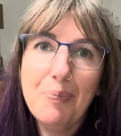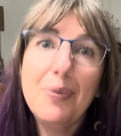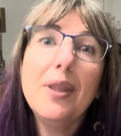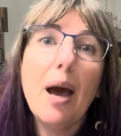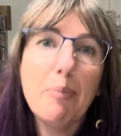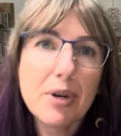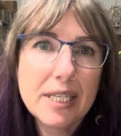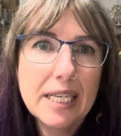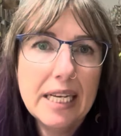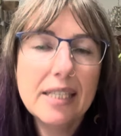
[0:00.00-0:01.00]
that
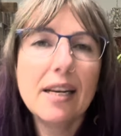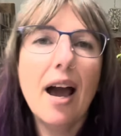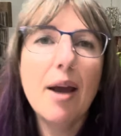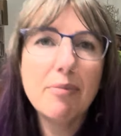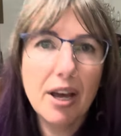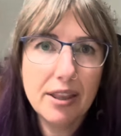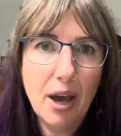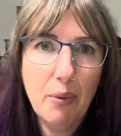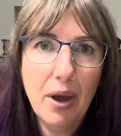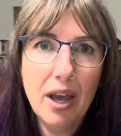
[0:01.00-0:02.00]
person is, and I'm not
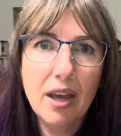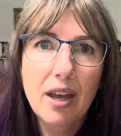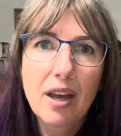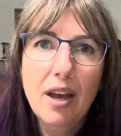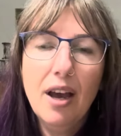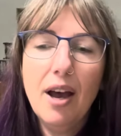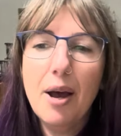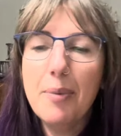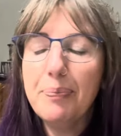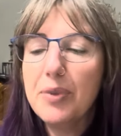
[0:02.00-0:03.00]
that way.
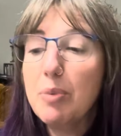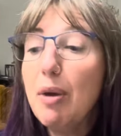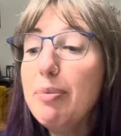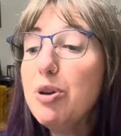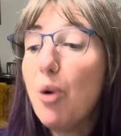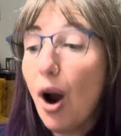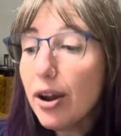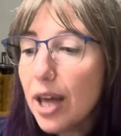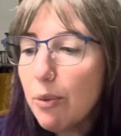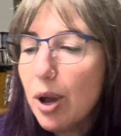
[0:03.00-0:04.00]
Maybe you
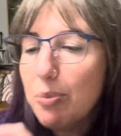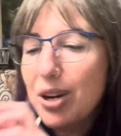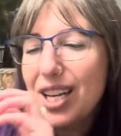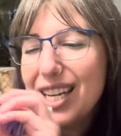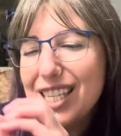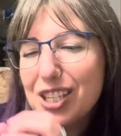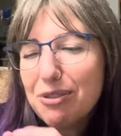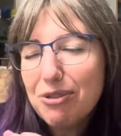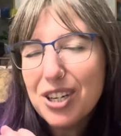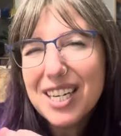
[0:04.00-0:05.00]
are that way, but in a
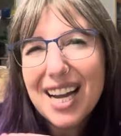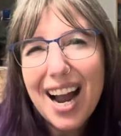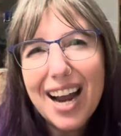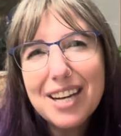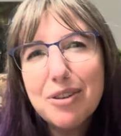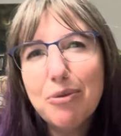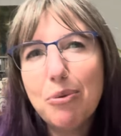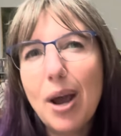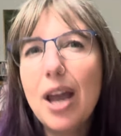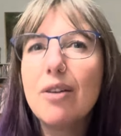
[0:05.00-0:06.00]
different kind of
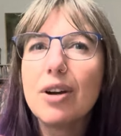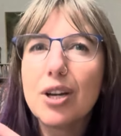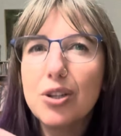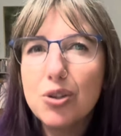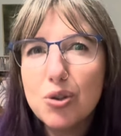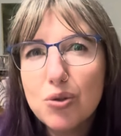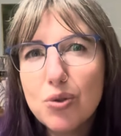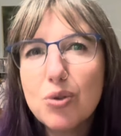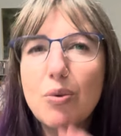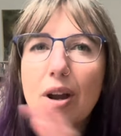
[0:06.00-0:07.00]
way, or a
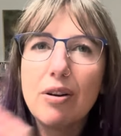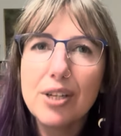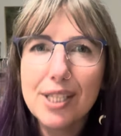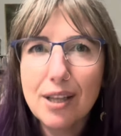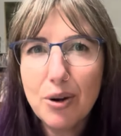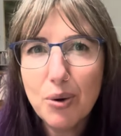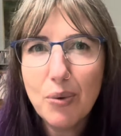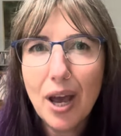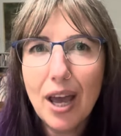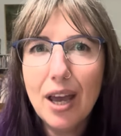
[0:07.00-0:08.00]
construed way, or a subtle
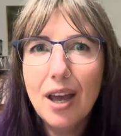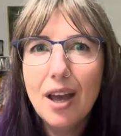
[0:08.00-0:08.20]
way.